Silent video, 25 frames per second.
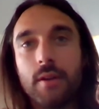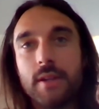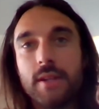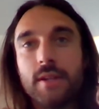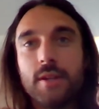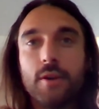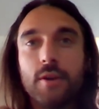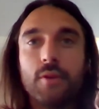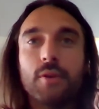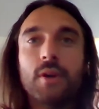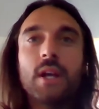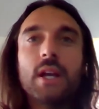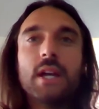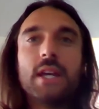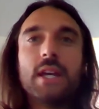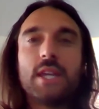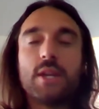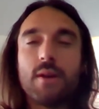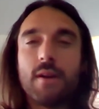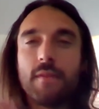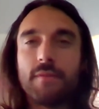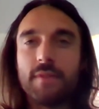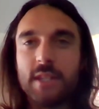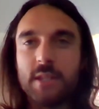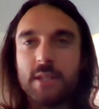You know,
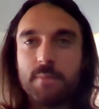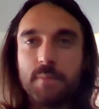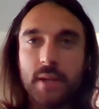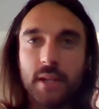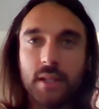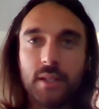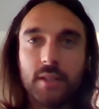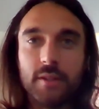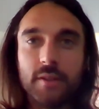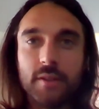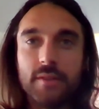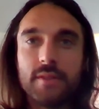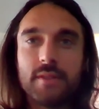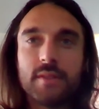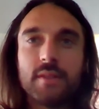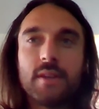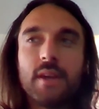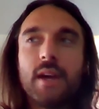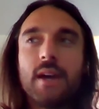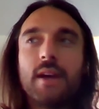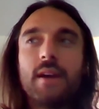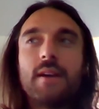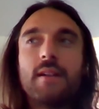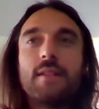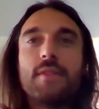you have these pillars
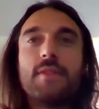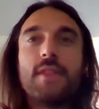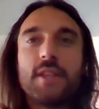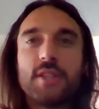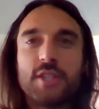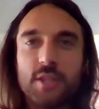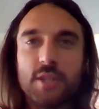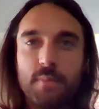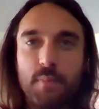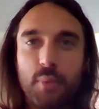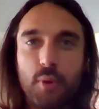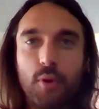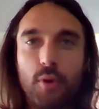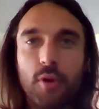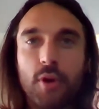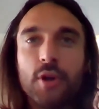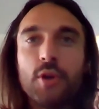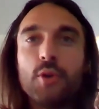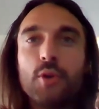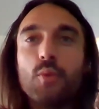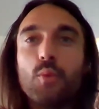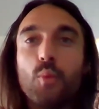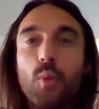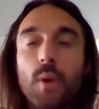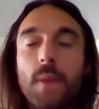that
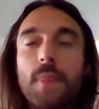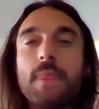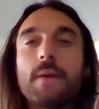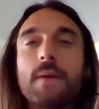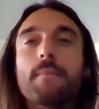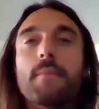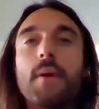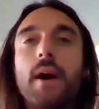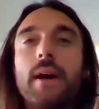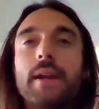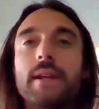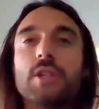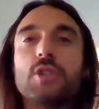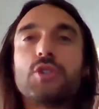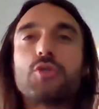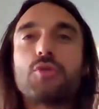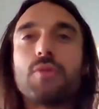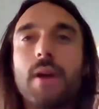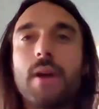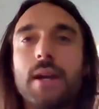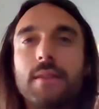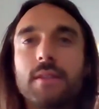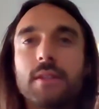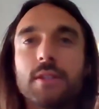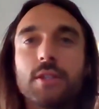support what the body's
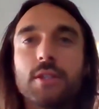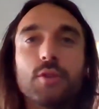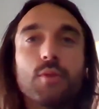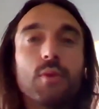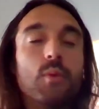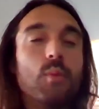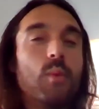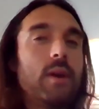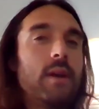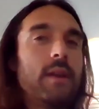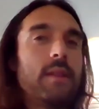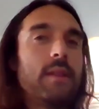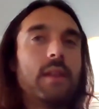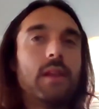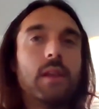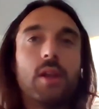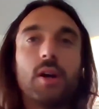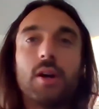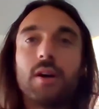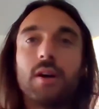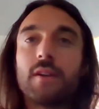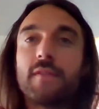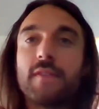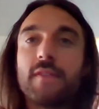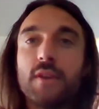trying to do. And one of the
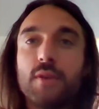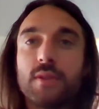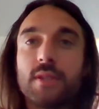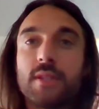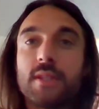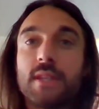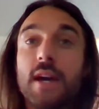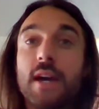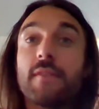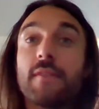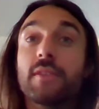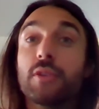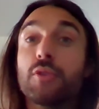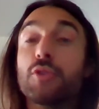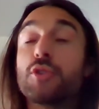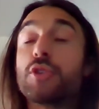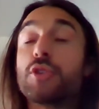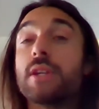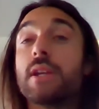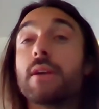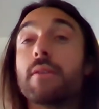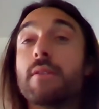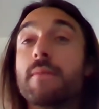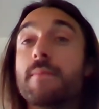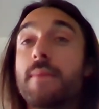long views is
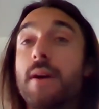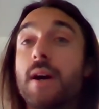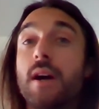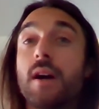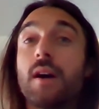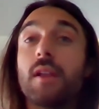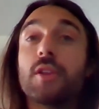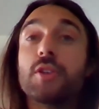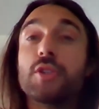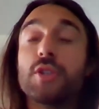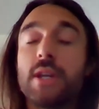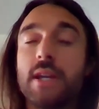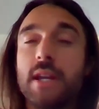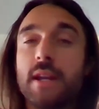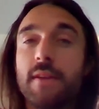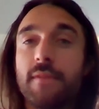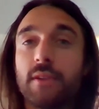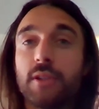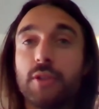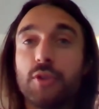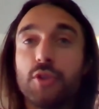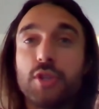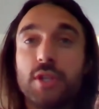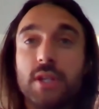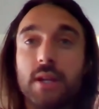evolutionary biology and
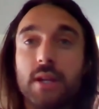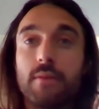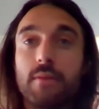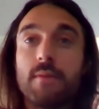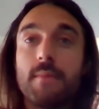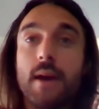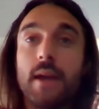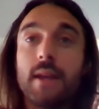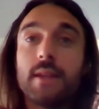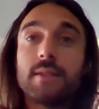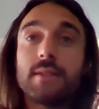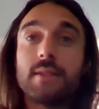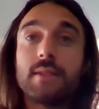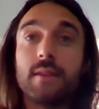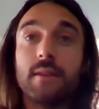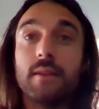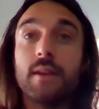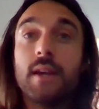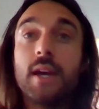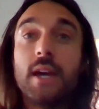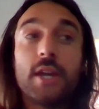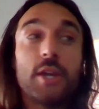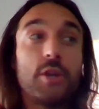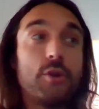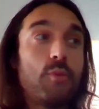evolutionary medicine.
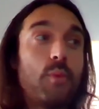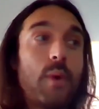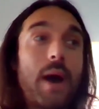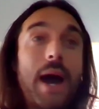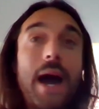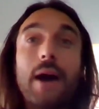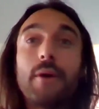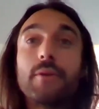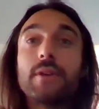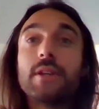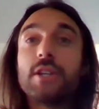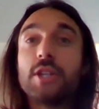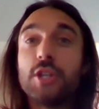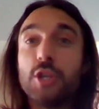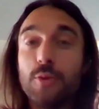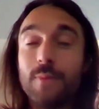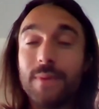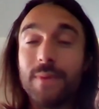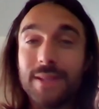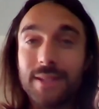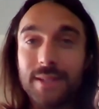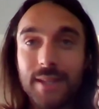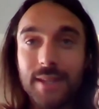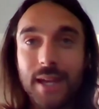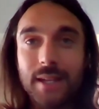You know, well, how did
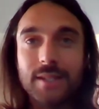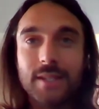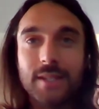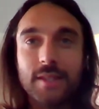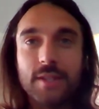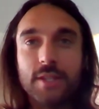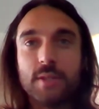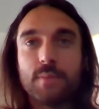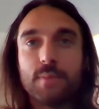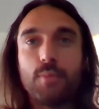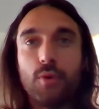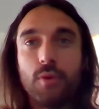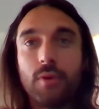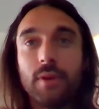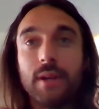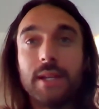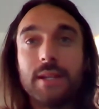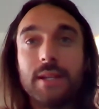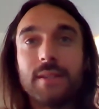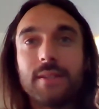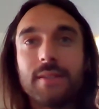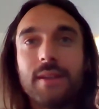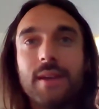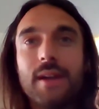humans get to this point?